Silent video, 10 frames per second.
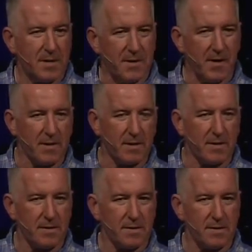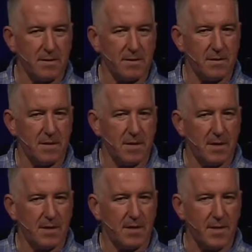Darkness
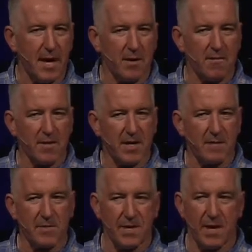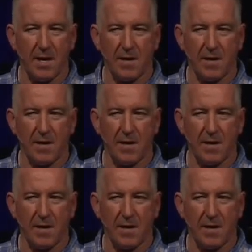did not overcome John.